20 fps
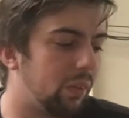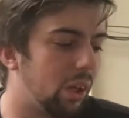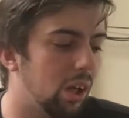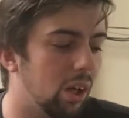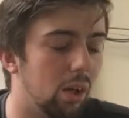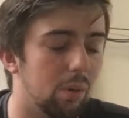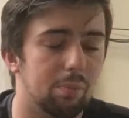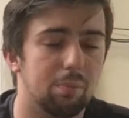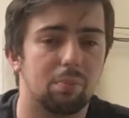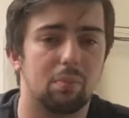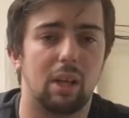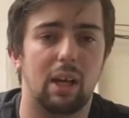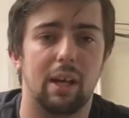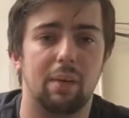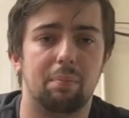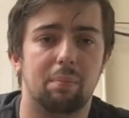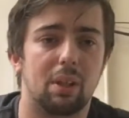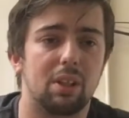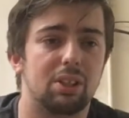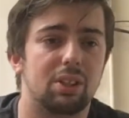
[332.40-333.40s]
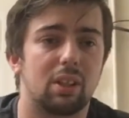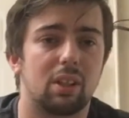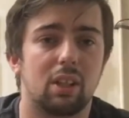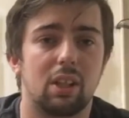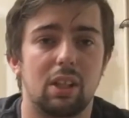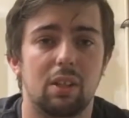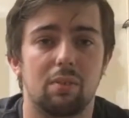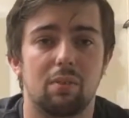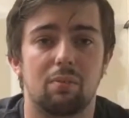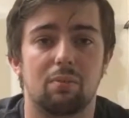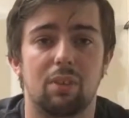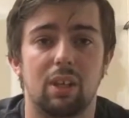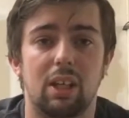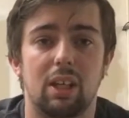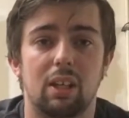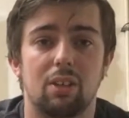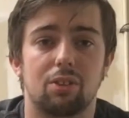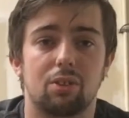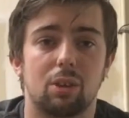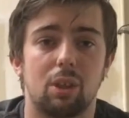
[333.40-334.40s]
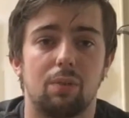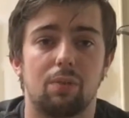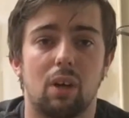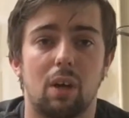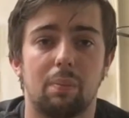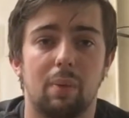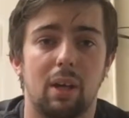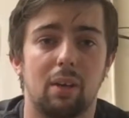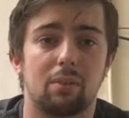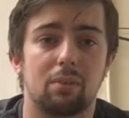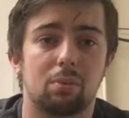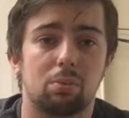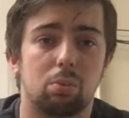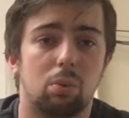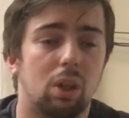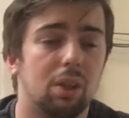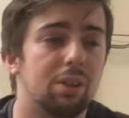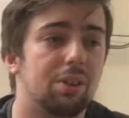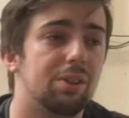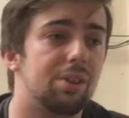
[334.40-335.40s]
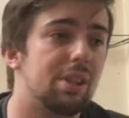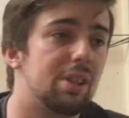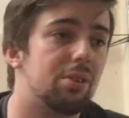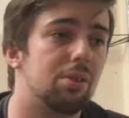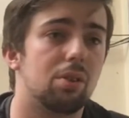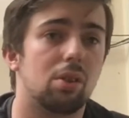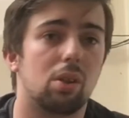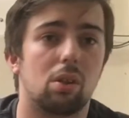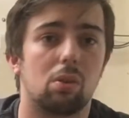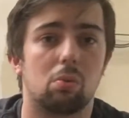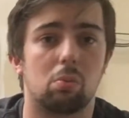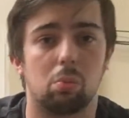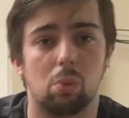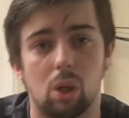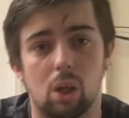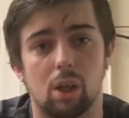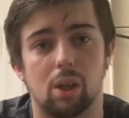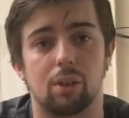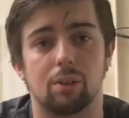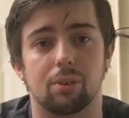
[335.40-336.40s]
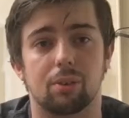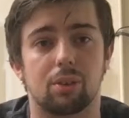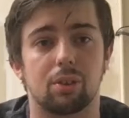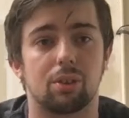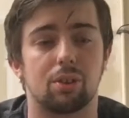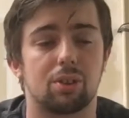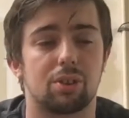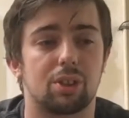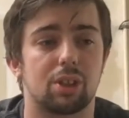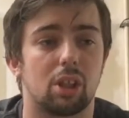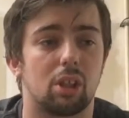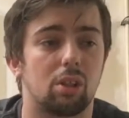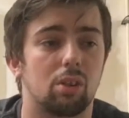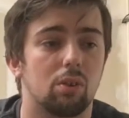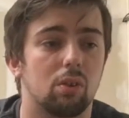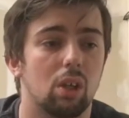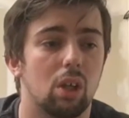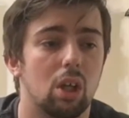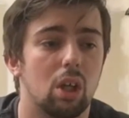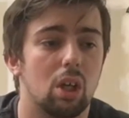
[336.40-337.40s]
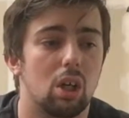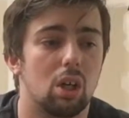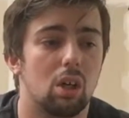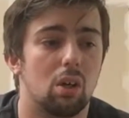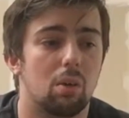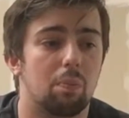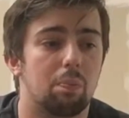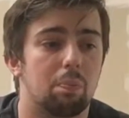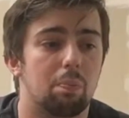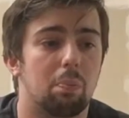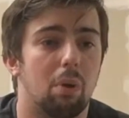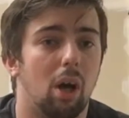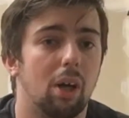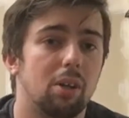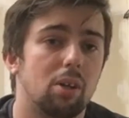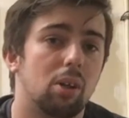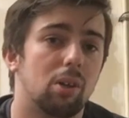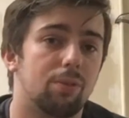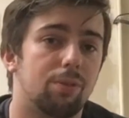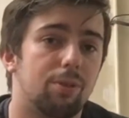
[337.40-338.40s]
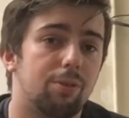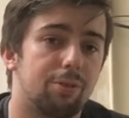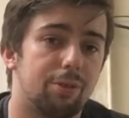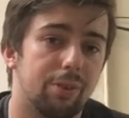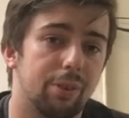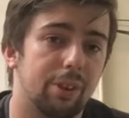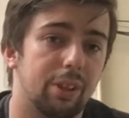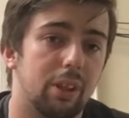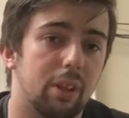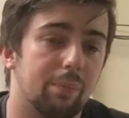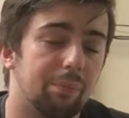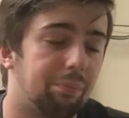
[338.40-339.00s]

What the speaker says: And basically the £25 one did not work, so I got it for free.